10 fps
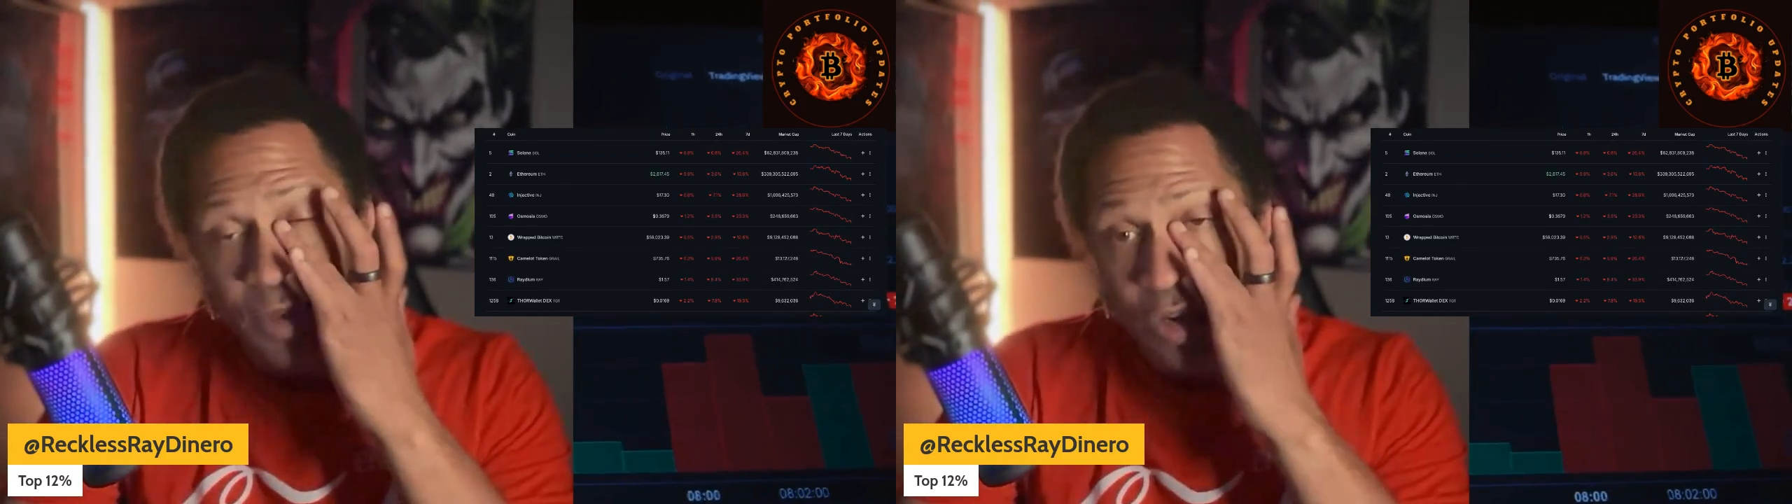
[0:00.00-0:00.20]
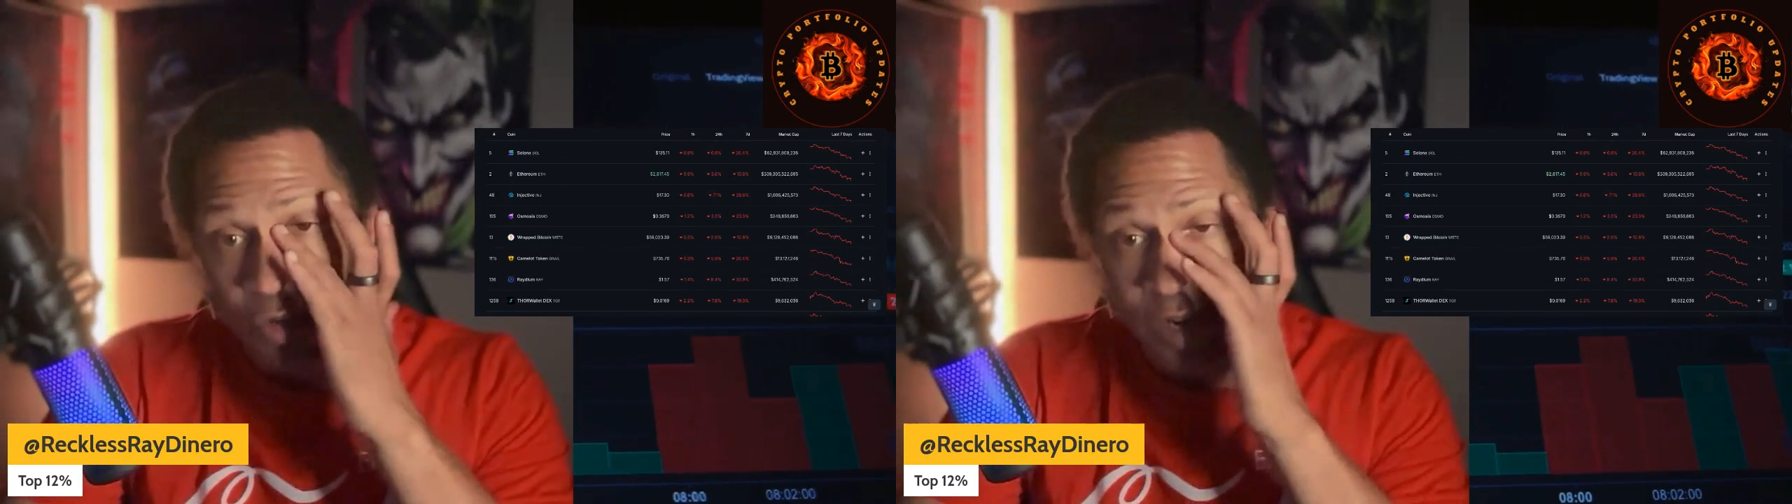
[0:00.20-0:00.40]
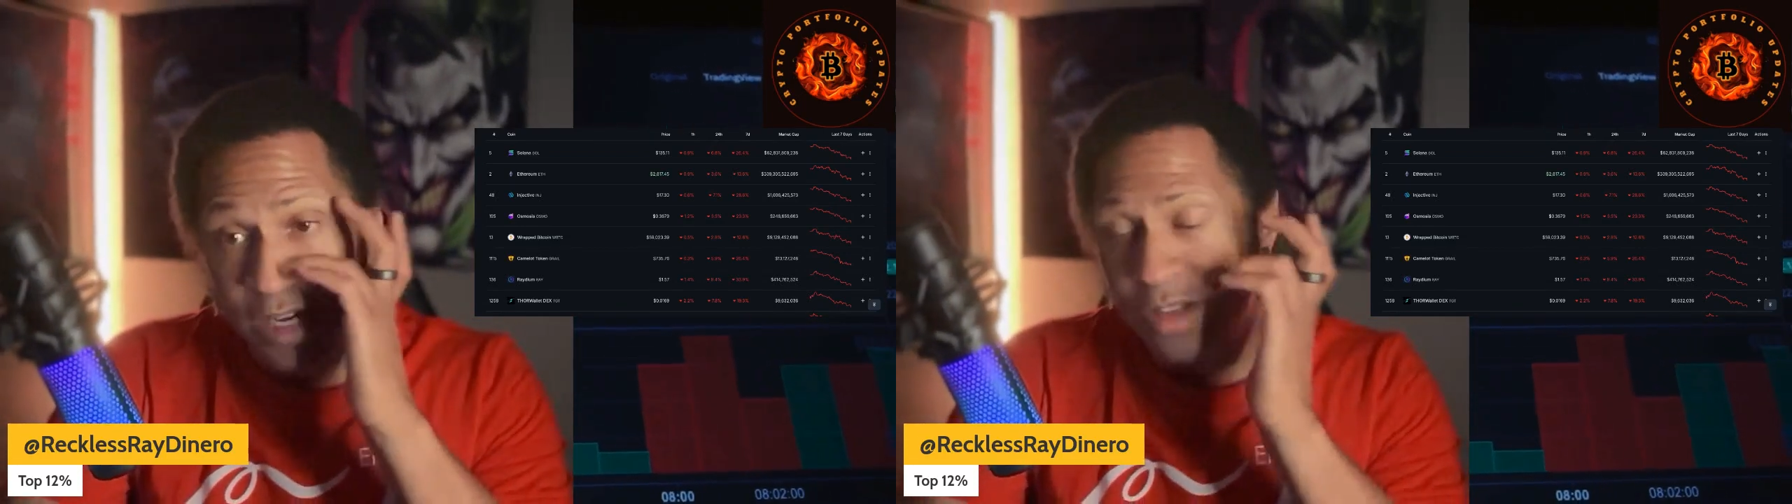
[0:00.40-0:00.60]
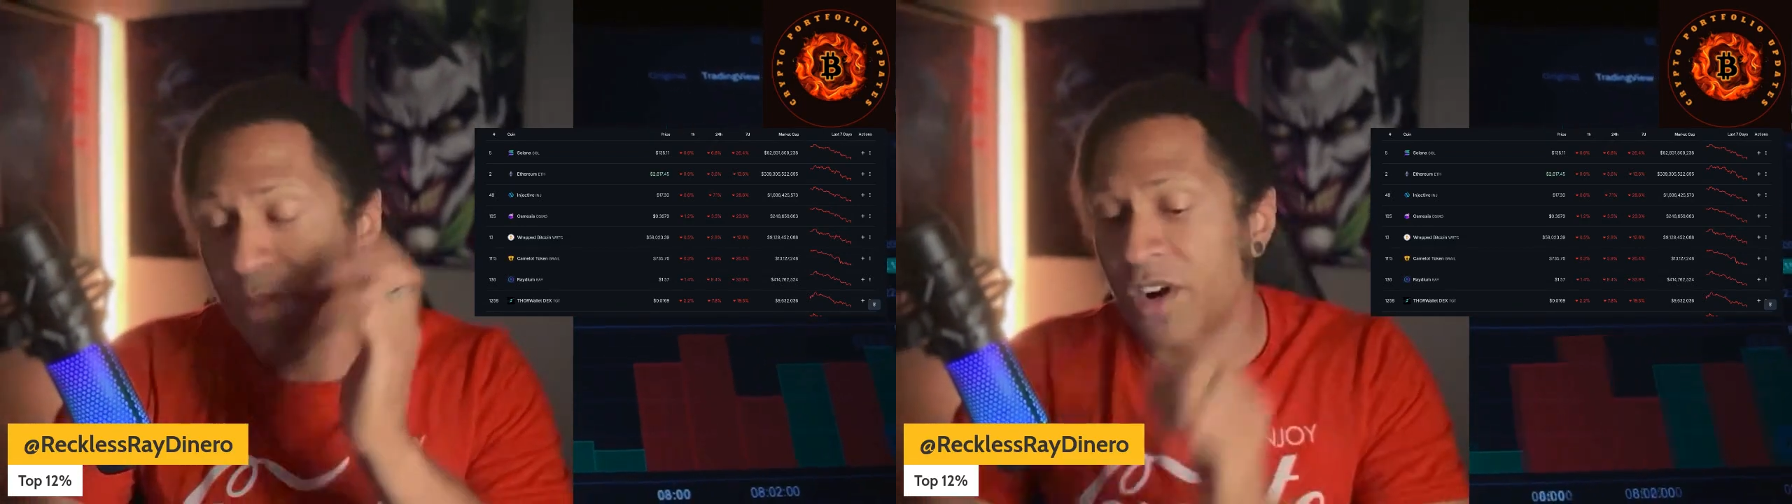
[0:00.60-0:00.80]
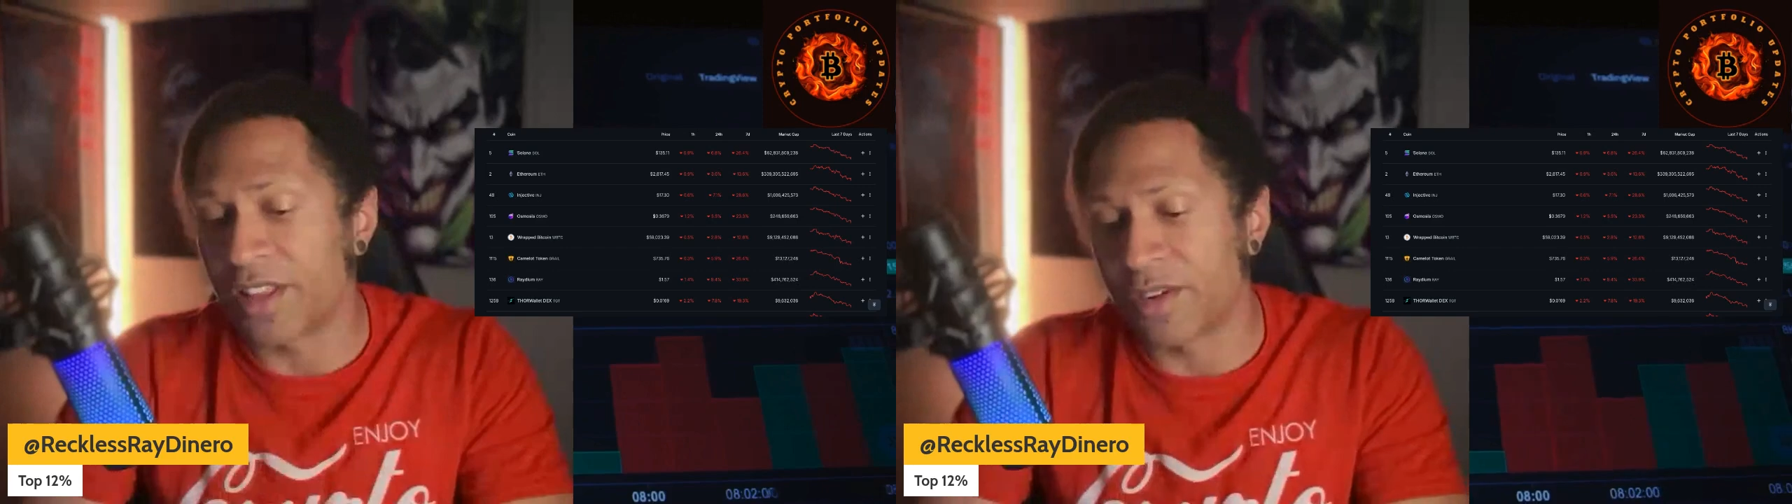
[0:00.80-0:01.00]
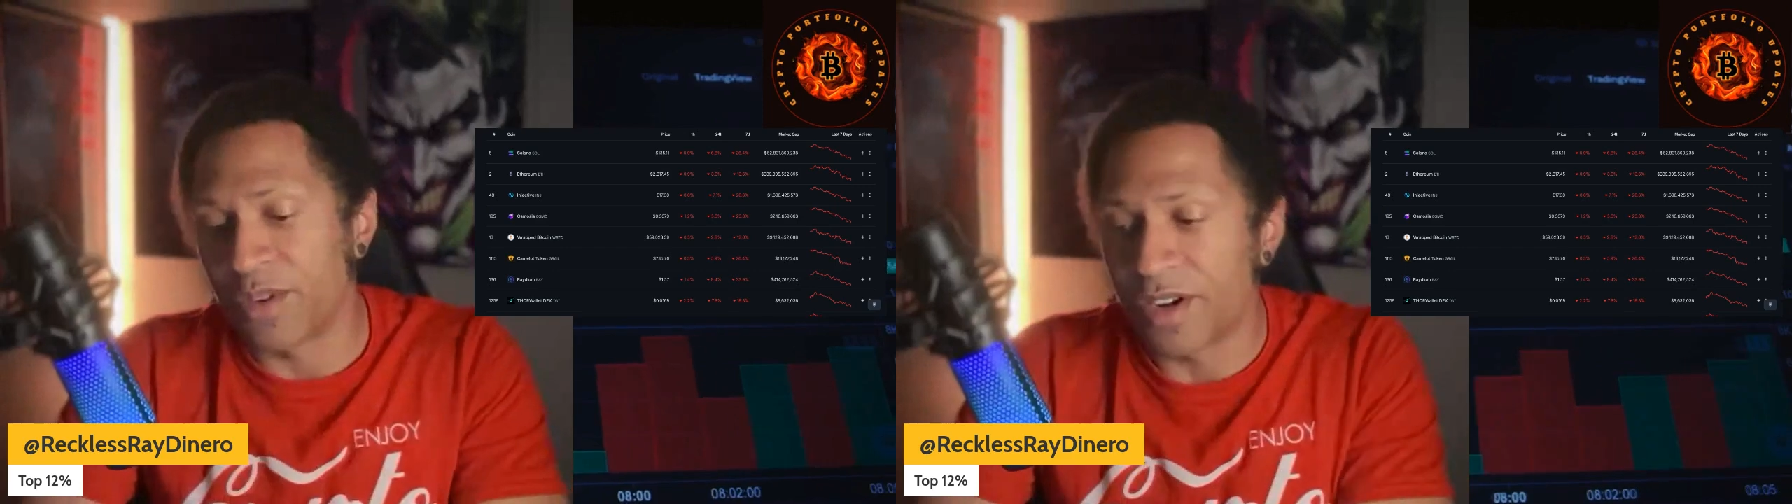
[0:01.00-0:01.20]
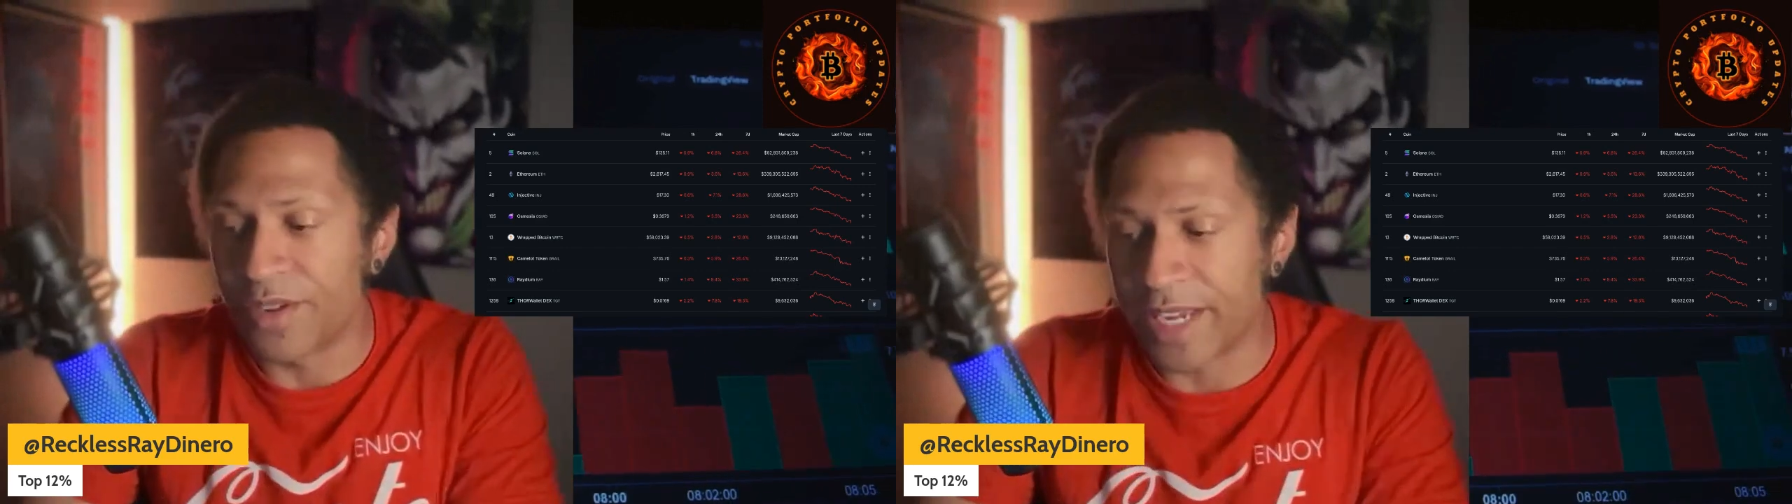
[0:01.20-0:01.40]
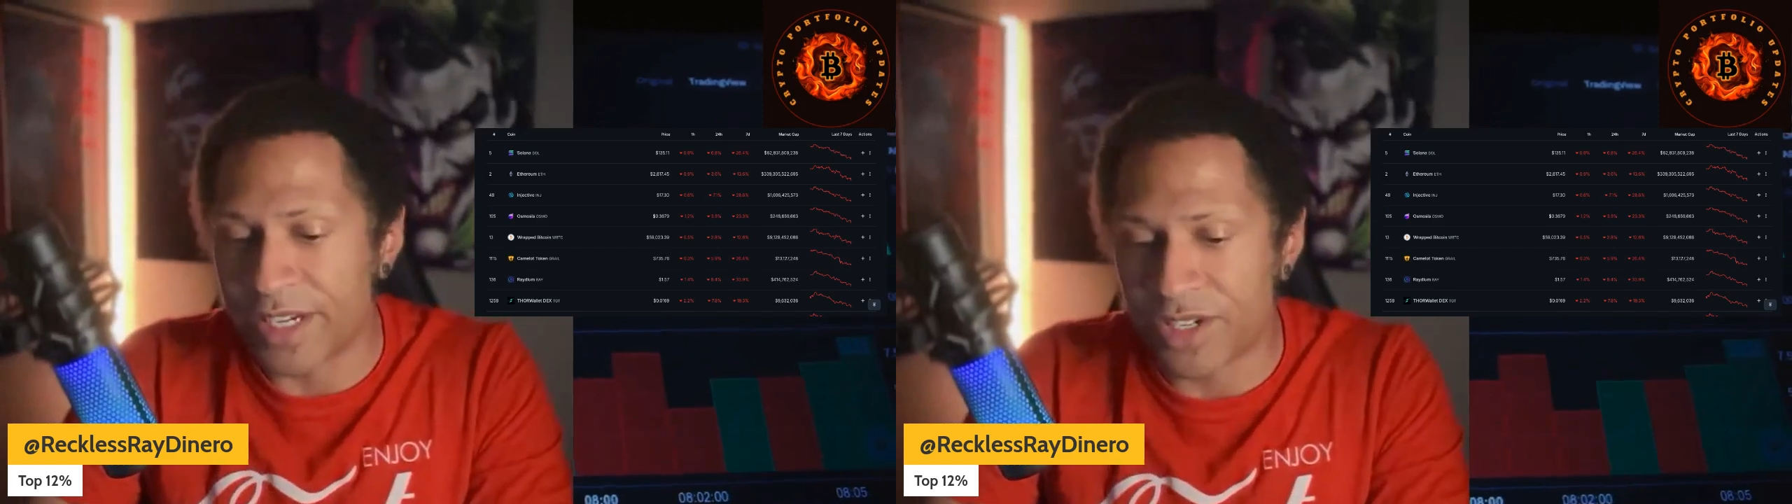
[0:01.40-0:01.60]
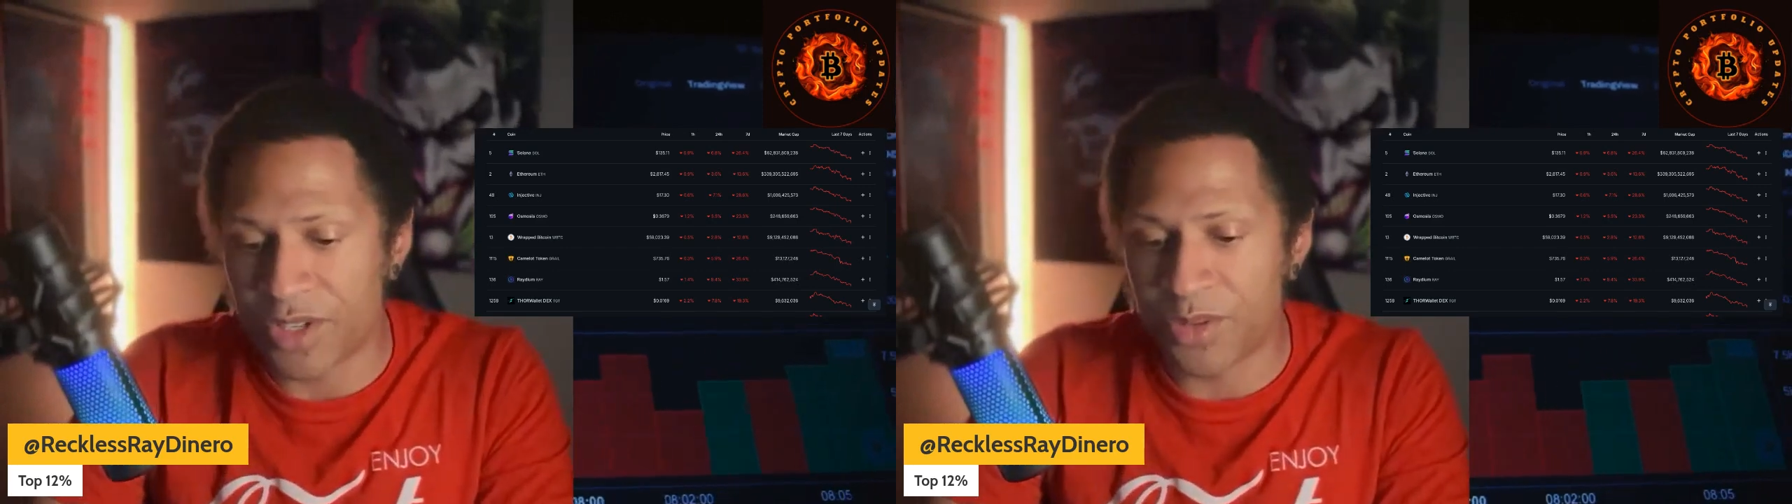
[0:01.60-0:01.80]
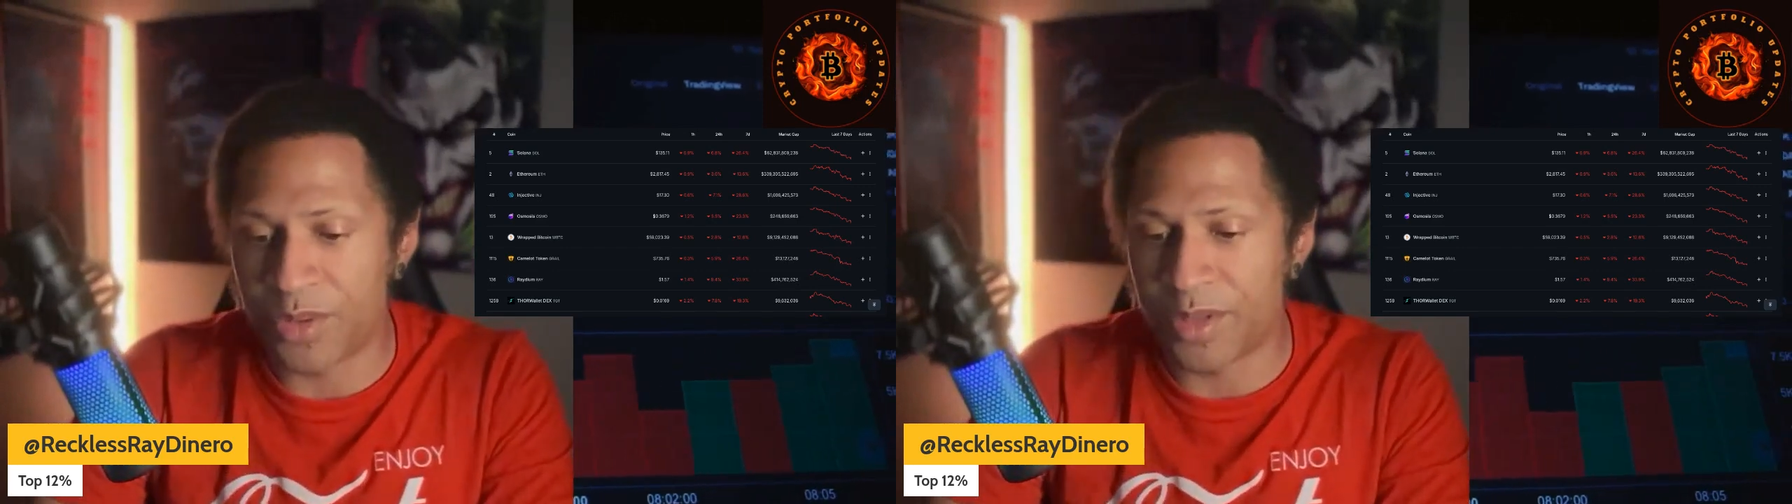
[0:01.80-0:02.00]
going into the market that we're going
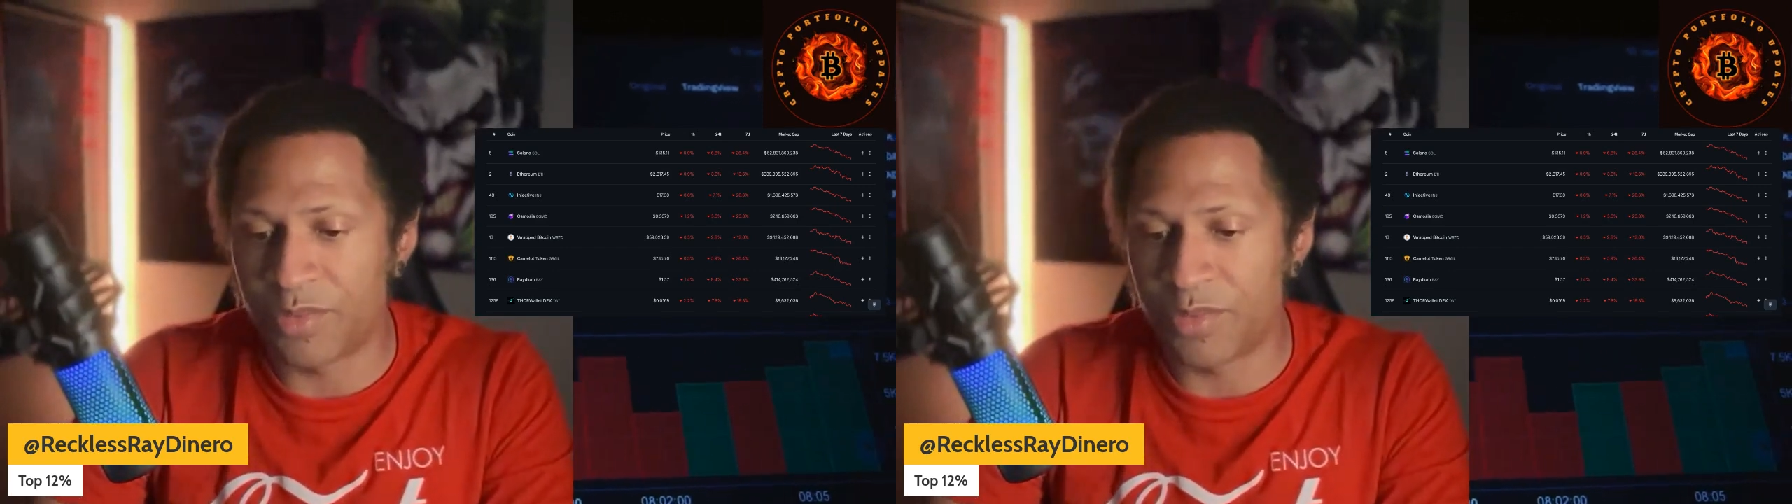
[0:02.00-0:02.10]
into,